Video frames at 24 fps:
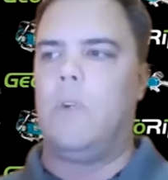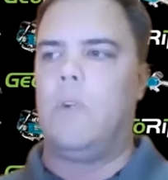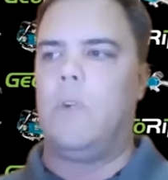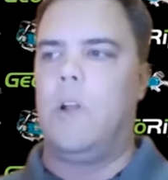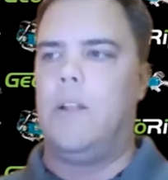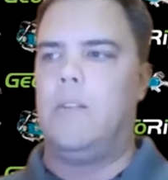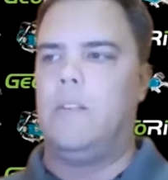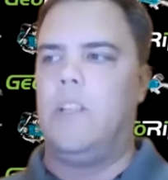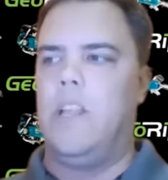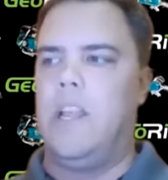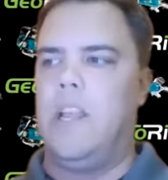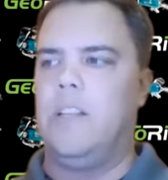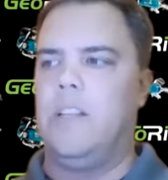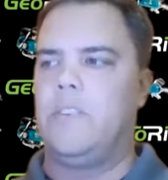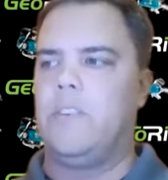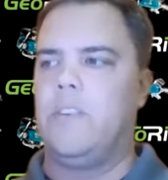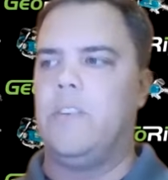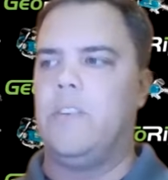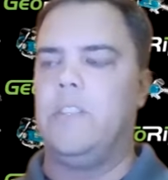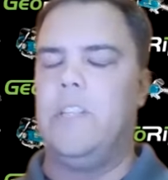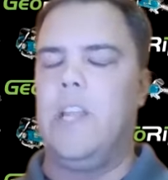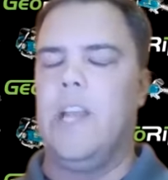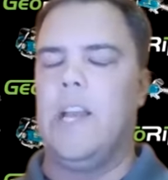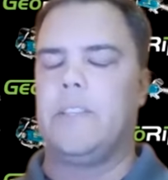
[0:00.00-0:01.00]
the answer
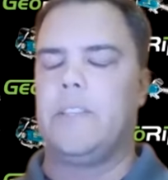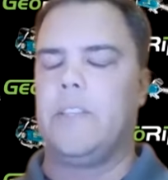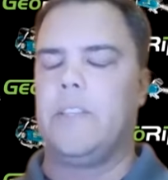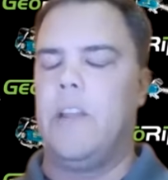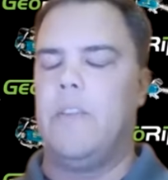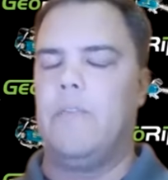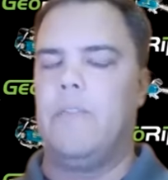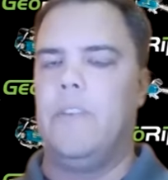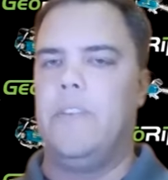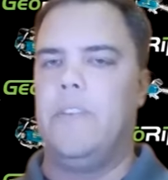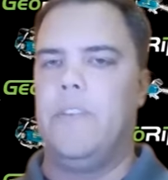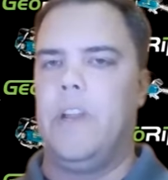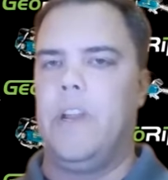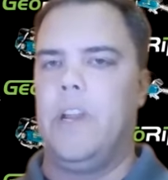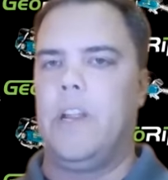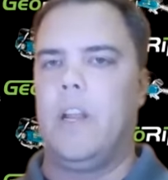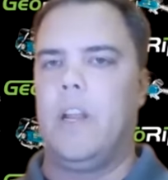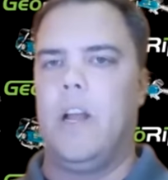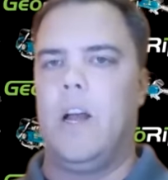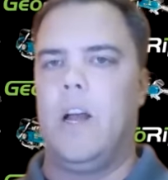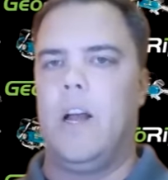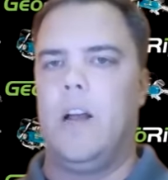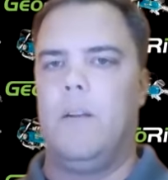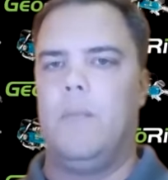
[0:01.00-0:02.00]
is yes to everything.
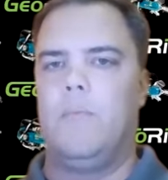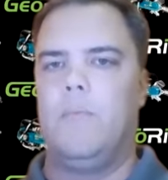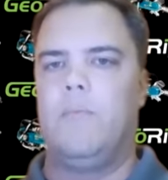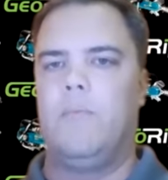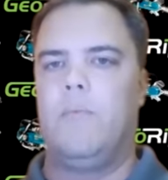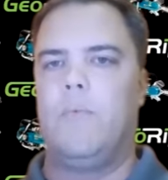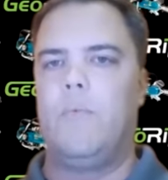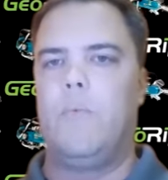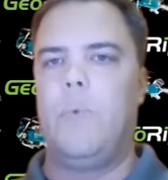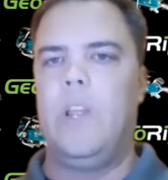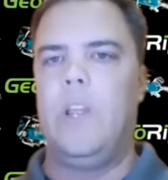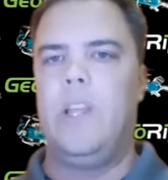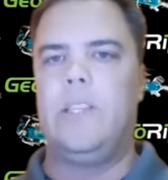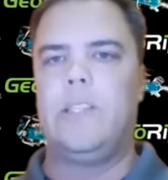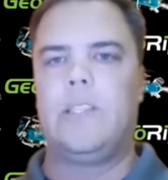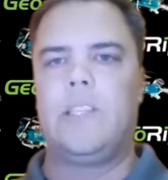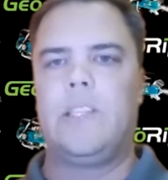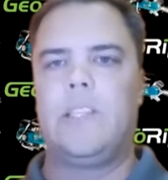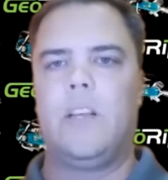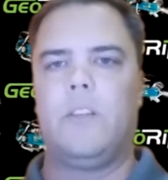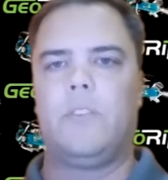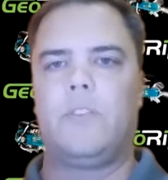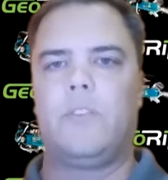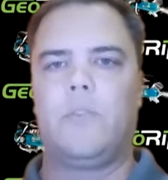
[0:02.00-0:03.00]
We
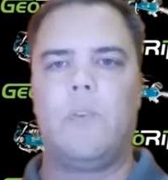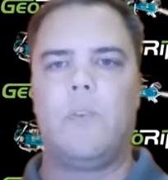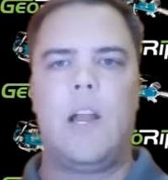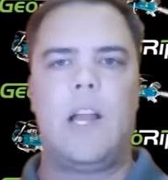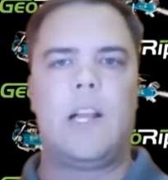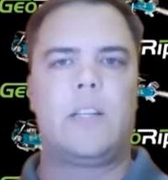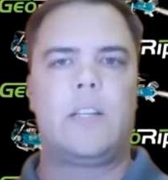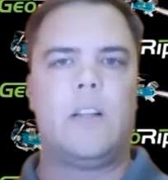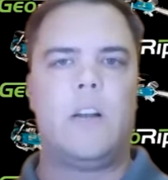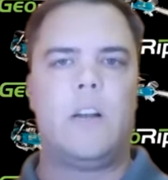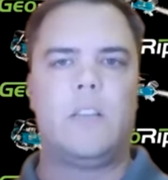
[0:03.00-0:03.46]
sell direct